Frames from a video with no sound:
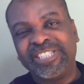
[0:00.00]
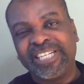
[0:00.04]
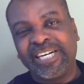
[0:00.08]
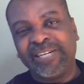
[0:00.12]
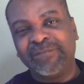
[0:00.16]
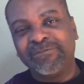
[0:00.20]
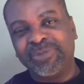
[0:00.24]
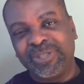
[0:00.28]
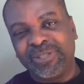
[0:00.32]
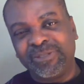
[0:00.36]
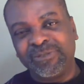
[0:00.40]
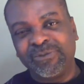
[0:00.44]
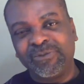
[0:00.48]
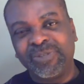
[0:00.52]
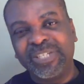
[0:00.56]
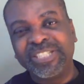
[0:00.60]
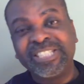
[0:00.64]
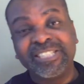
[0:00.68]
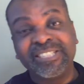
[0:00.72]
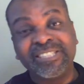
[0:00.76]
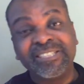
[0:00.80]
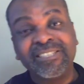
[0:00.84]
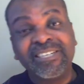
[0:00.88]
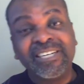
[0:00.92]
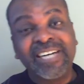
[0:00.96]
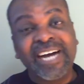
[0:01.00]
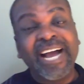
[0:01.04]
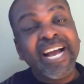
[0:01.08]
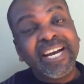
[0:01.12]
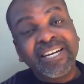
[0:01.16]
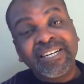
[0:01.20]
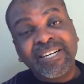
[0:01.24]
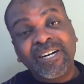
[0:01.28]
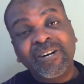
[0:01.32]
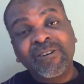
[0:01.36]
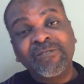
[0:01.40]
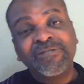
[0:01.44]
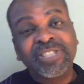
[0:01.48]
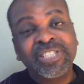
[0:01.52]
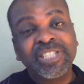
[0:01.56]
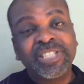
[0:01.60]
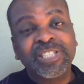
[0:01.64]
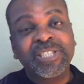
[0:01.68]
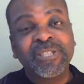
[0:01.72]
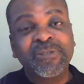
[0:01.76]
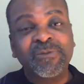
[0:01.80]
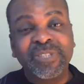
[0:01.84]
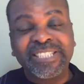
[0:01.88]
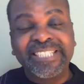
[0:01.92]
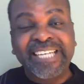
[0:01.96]
champion, Richard. I had a
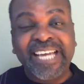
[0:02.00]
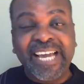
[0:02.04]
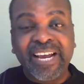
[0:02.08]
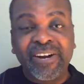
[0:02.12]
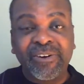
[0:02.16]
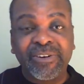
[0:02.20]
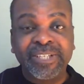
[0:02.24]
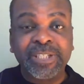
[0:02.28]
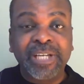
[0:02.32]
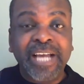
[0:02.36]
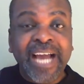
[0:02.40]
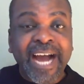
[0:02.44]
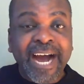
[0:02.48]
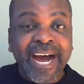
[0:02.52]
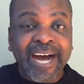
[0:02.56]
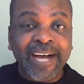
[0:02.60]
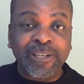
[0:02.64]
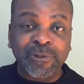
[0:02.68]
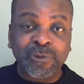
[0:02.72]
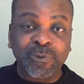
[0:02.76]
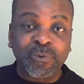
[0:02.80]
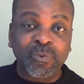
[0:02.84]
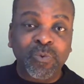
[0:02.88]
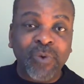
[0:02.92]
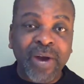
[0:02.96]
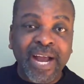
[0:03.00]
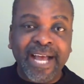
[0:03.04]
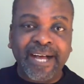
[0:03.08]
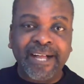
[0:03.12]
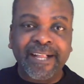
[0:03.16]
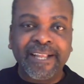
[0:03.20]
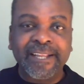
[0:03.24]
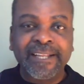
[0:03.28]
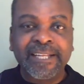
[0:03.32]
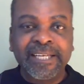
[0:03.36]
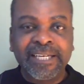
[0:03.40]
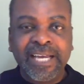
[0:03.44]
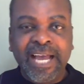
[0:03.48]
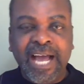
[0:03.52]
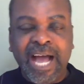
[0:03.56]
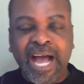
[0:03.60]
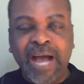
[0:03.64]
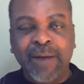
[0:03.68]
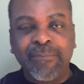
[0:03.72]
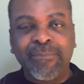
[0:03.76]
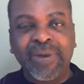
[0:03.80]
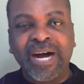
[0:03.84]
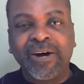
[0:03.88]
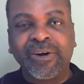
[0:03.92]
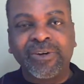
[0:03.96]
conversation with Terry as well
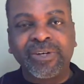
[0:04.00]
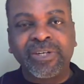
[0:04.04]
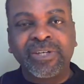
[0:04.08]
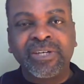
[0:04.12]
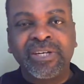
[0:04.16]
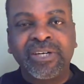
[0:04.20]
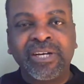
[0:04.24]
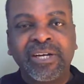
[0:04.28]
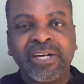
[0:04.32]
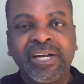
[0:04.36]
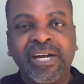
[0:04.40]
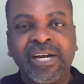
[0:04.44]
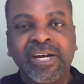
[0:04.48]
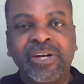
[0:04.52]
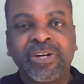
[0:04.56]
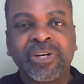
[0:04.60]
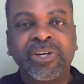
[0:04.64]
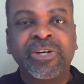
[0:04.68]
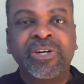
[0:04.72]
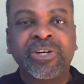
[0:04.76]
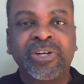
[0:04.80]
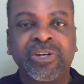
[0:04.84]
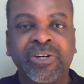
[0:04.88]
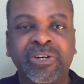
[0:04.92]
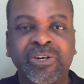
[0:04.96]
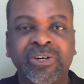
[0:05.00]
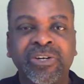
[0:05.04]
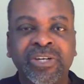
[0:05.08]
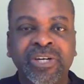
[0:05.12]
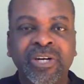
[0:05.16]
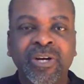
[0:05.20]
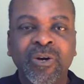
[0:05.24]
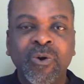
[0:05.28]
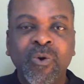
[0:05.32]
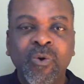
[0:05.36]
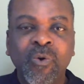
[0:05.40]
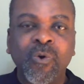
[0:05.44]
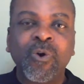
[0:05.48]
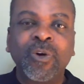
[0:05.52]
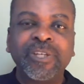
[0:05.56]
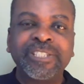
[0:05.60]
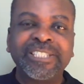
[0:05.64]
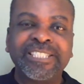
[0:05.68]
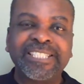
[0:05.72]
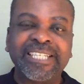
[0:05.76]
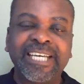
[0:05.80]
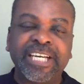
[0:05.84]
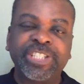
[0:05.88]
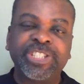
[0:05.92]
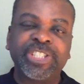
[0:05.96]
about her
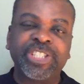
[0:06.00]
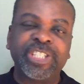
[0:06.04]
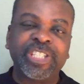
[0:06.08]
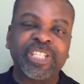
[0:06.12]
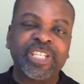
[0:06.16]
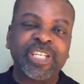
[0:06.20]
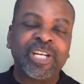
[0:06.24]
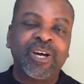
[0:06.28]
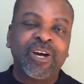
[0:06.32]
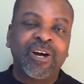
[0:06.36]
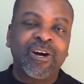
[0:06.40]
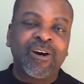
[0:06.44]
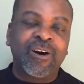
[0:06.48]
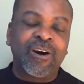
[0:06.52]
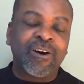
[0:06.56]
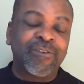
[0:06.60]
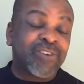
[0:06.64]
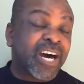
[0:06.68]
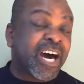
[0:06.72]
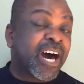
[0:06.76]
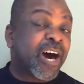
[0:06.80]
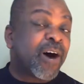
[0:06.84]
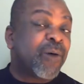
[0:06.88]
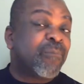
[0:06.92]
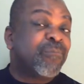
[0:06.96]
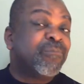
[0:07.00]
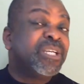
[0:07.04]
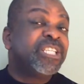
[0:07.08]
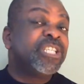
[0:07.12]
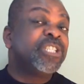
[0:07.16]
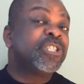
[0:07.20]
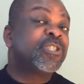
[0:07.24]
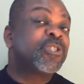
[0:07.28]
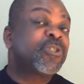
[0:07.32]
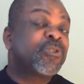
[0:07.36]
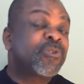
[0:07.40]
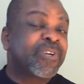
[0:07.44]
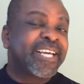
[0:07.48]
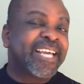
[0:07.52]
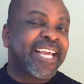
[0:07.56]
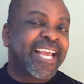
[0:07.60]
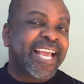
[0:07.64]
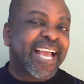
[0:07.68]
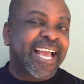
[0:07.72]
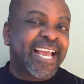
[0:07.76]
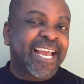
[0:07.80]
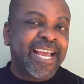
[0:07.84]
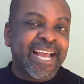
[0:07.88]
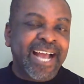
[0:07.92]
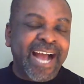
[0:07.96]
coordination of our
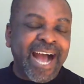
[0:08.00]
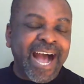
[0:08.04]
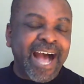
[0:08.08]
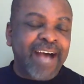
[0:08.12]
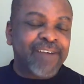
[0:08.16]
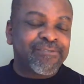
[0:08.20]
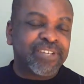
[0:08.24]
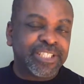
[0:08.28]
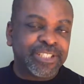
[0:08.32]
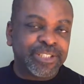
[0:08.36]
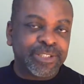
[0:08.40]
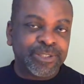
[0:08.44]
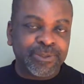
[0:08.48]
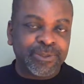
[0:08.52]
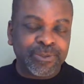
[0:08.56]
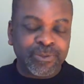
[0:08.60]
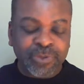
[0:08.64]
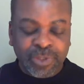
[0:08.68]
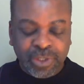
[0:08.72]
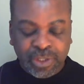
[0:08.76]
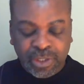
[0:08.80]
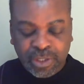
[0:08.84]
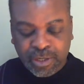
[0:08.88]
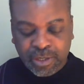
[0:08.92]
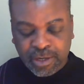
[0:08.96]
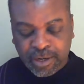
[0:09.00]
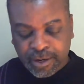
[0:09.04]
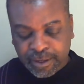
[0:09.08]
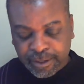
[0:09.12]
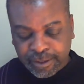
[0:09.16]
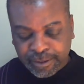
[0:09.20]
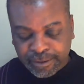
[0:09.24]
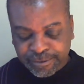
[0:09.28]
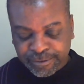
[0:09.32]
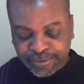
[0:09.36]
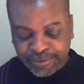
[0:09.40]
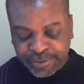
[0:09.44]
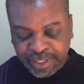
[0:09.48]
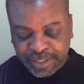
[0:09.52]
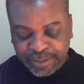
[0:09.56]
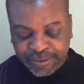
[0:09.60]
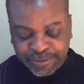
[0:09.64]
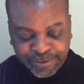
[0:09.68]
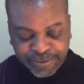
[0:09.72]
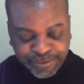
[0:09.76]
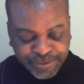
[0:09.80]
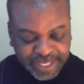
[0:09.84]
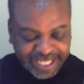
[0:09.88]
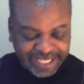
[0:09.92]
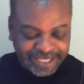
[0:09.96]
ministry avenue of
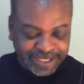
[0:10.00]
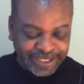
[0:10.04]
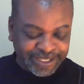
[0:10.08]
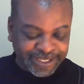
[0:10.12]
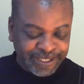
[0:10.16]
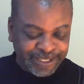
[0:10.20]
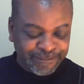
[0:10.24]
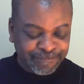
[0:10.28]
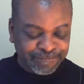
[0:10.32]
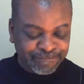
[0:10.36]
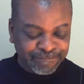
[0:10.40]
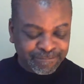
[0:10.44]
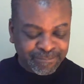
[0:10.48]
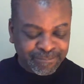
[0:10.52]
faith.